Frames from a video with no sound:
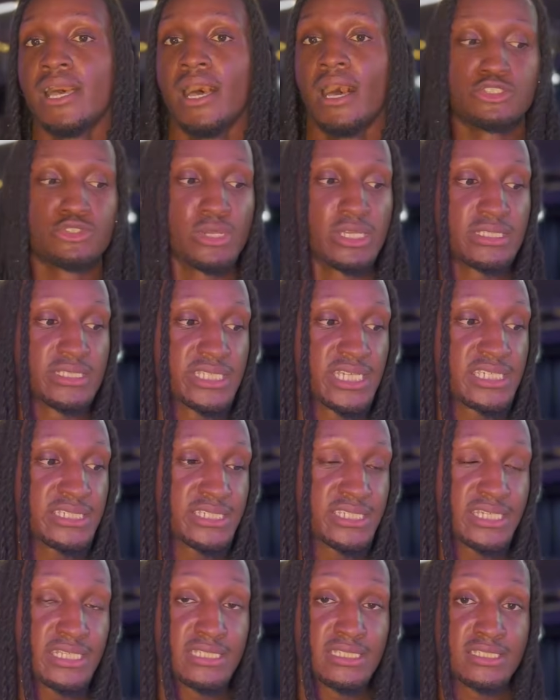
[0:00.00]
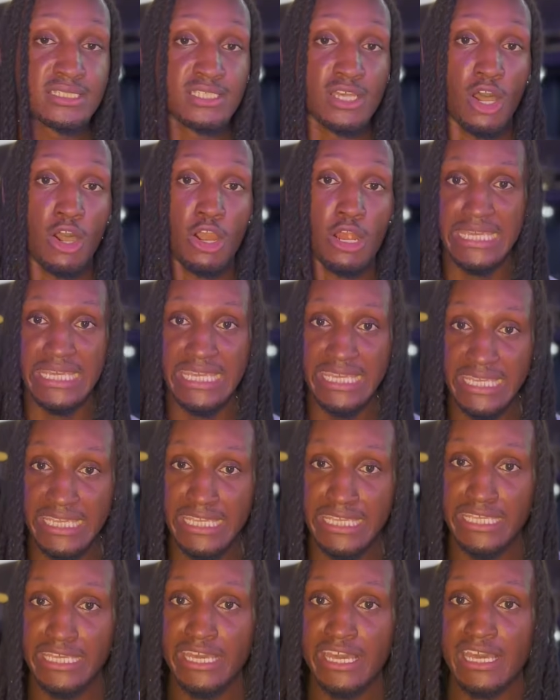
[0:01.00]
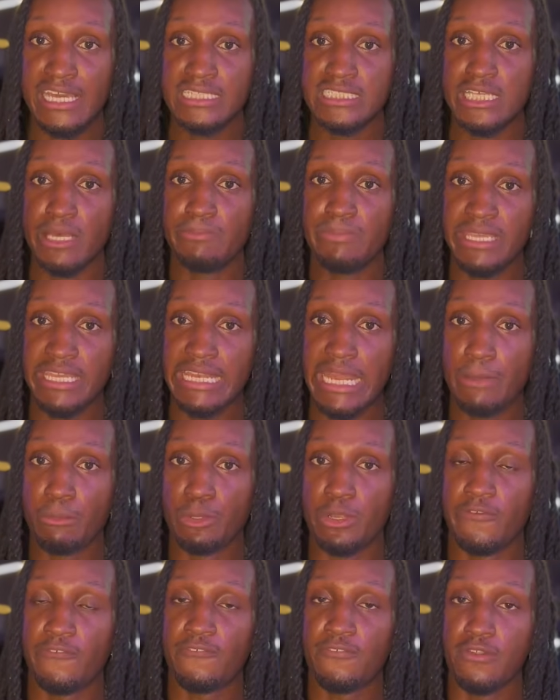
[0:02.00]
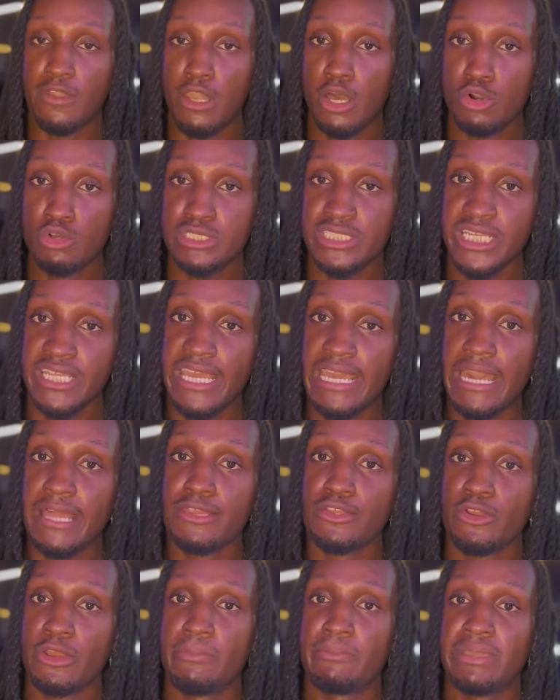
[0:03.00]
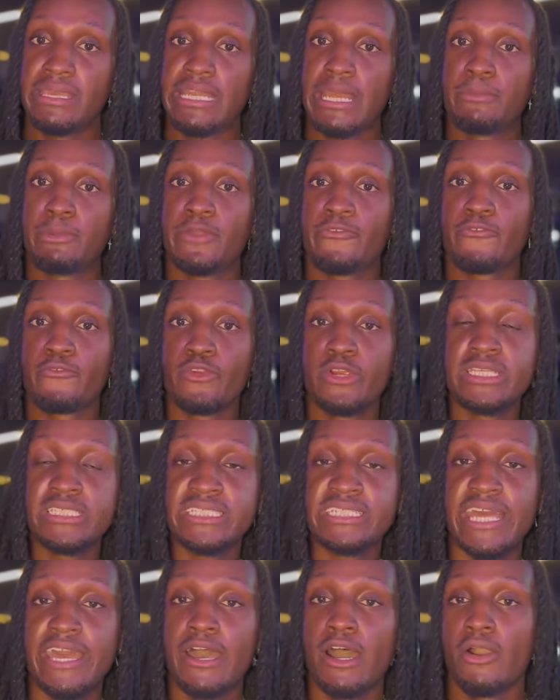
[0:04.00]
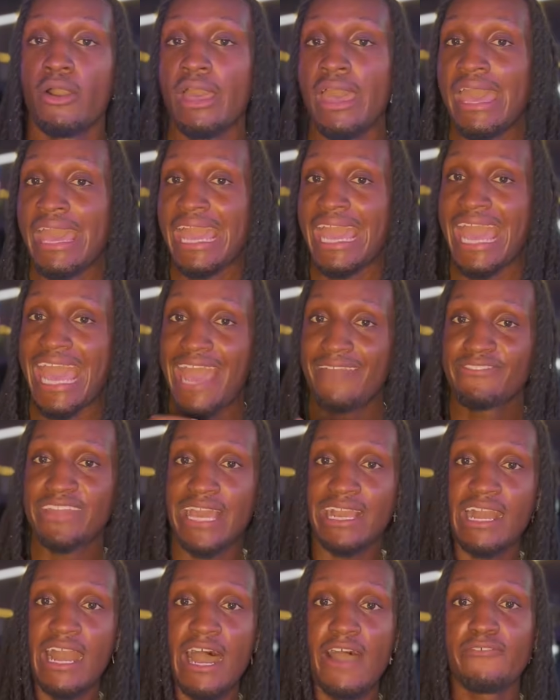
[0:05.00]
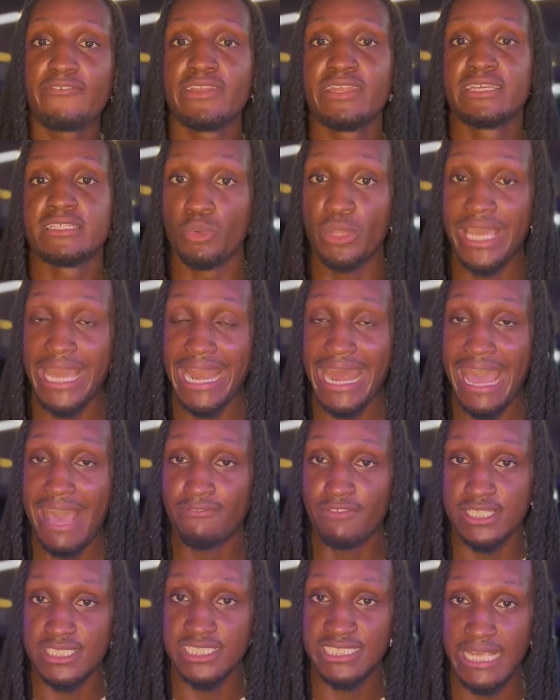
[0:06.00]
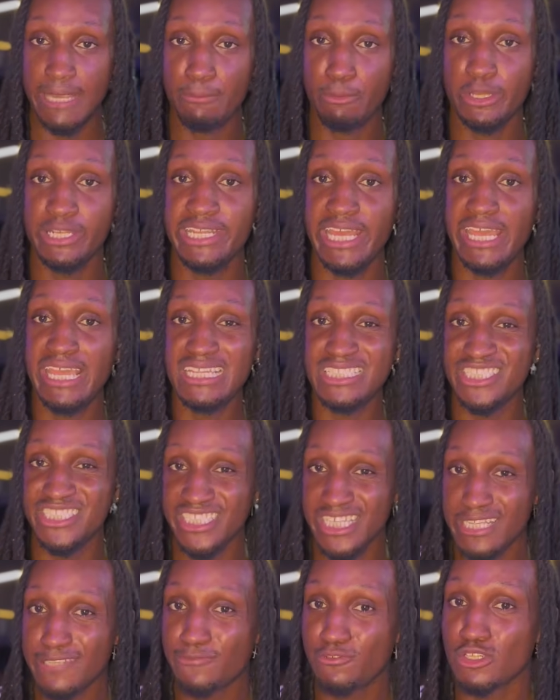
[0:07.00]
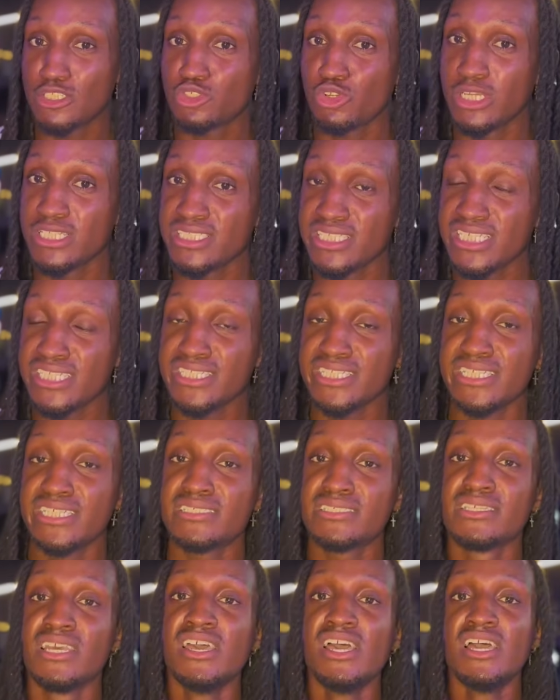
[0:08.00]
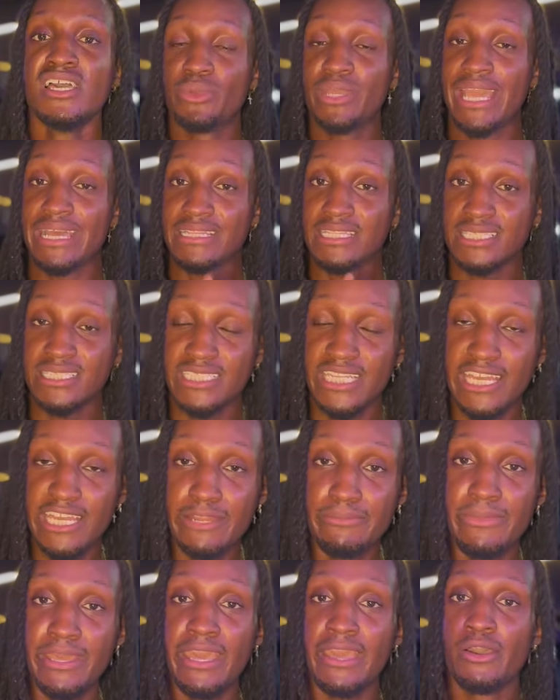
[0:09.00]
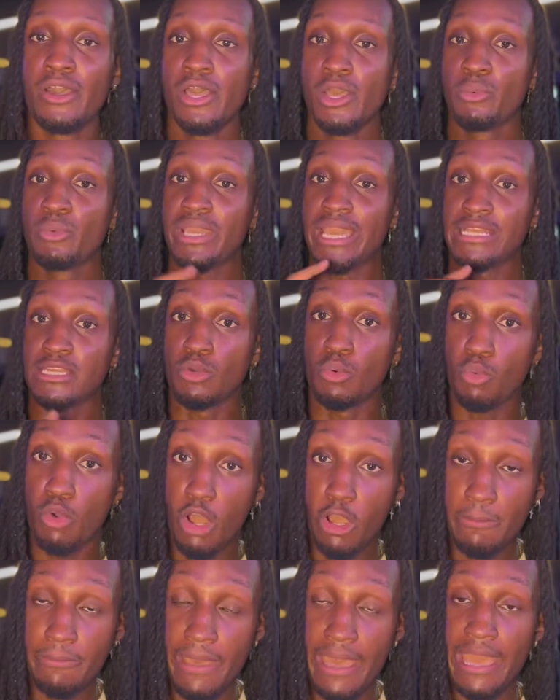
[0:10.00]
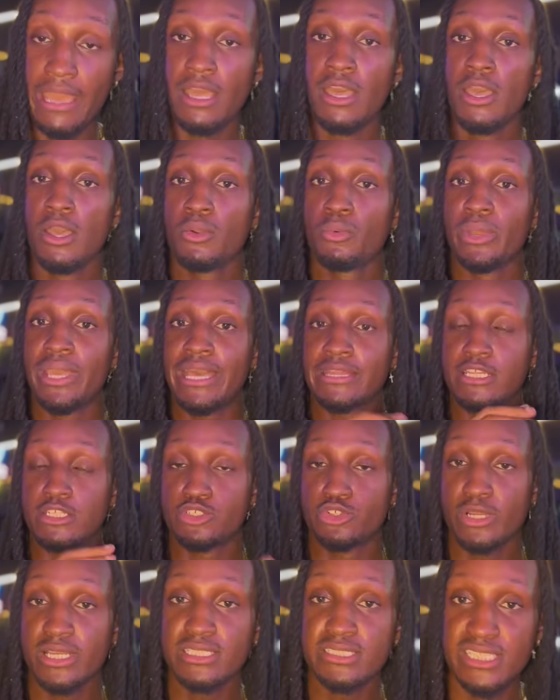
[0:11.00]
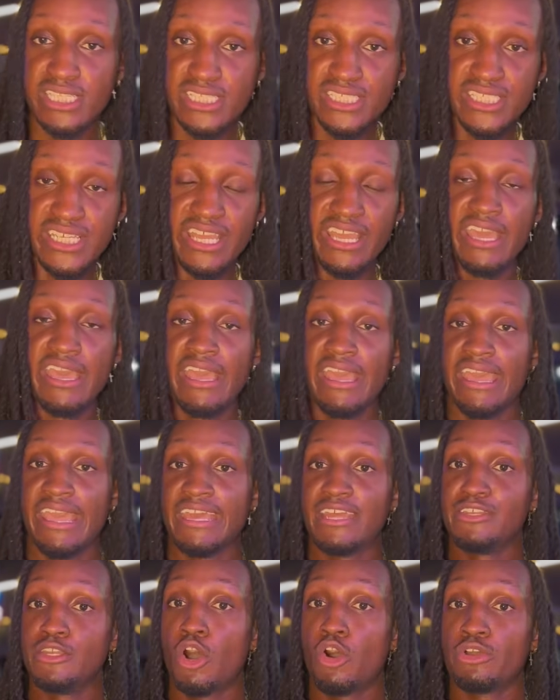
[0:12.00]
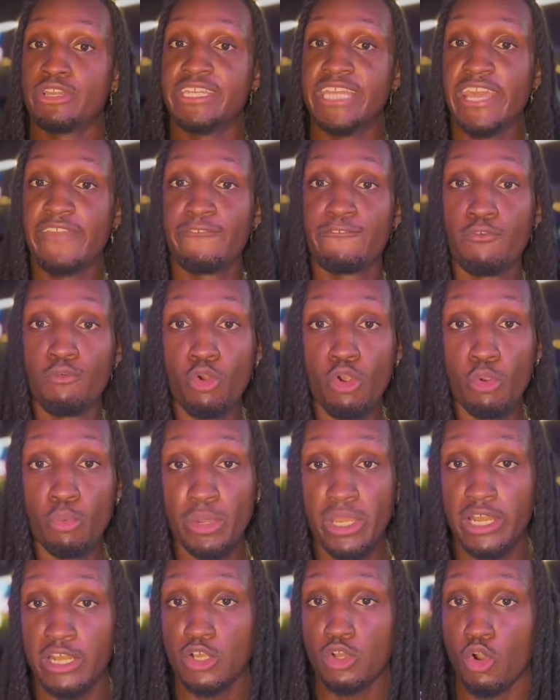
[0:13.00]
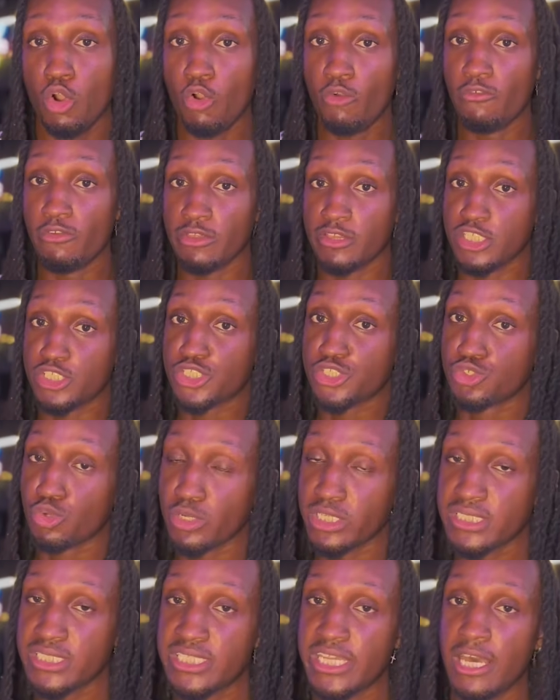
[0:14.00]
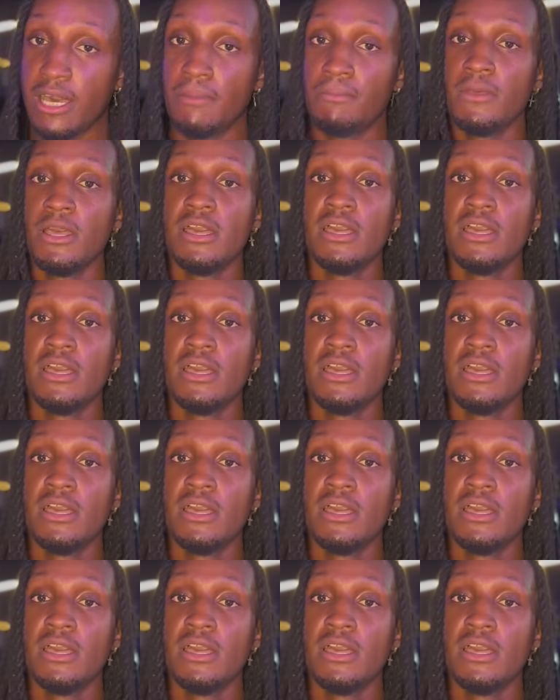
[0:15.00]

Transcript: Transitions are key to being able to flow together and being able to freestyle and have that confidence. We gotta have a separate day just for transitions. We got the Stand Man, we got the walk back, we got the transition, and on day 4, we're gonna go over the short step.